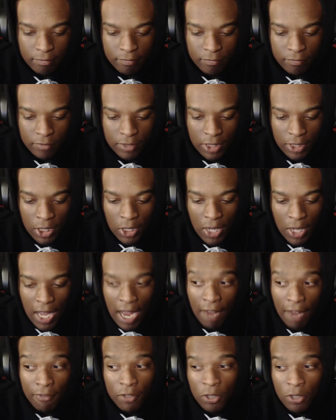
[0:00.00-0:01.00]
you know,
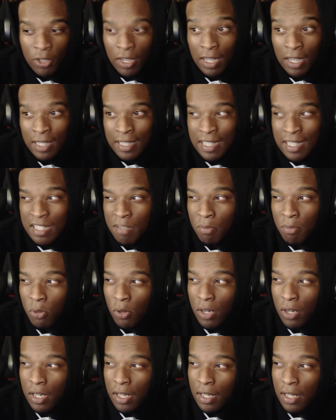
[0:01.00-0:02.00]
after a
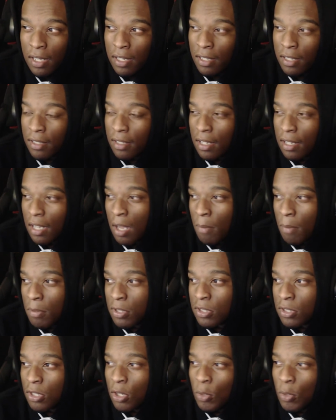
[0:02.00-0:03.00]
disappointing
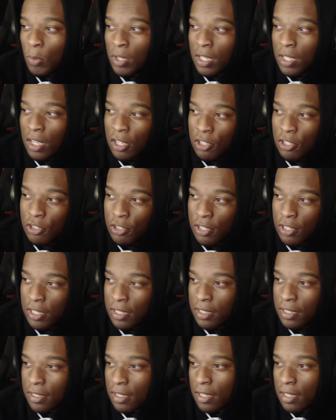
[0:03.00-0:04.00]
episode 100,
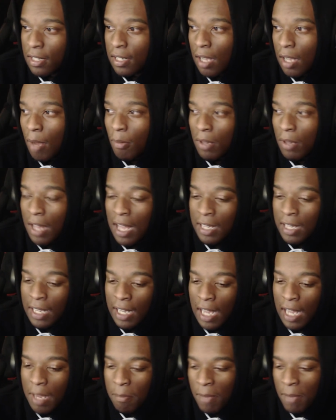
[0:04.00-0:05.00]
I'm glad they
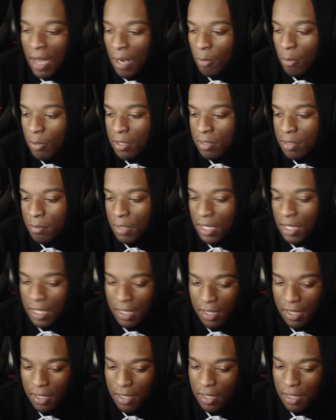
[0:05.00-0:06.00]
came back with some heat.
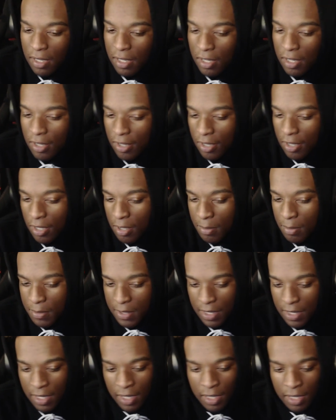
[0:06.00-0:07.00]
You know what I'm
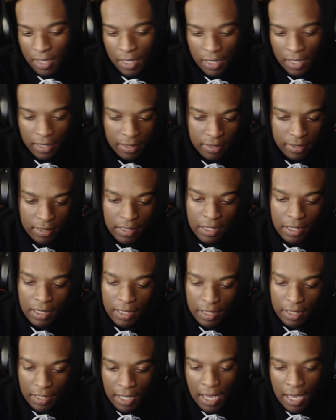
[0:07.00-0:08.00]
saying? Like
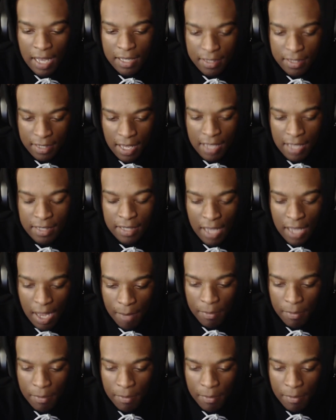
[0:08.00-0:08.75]
that's that's got me